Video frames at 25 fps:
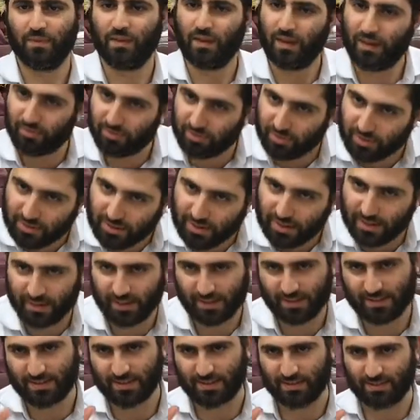Every day
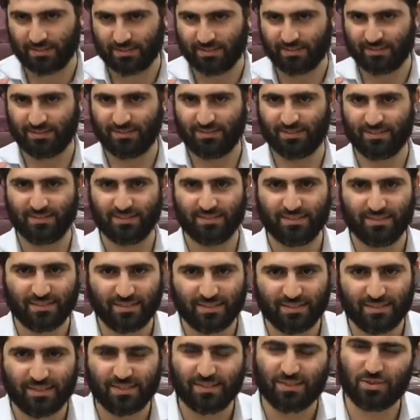I said.
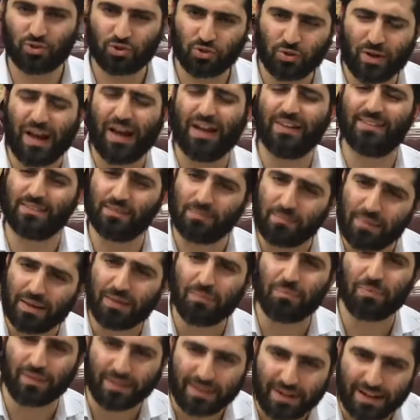Try to
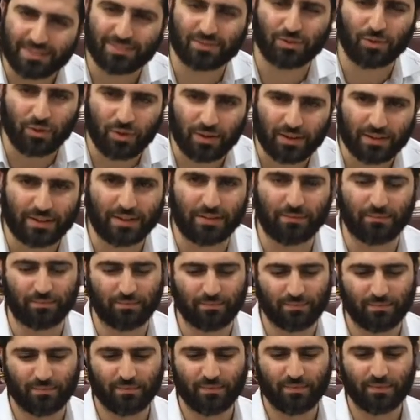make Birkat Kohanim.
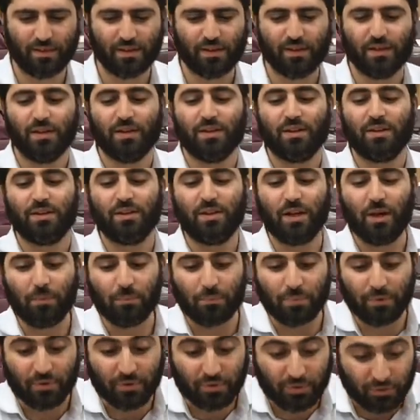
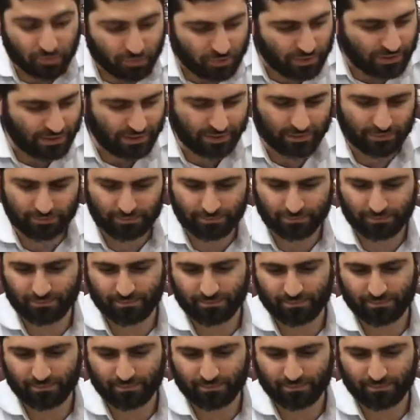Number three.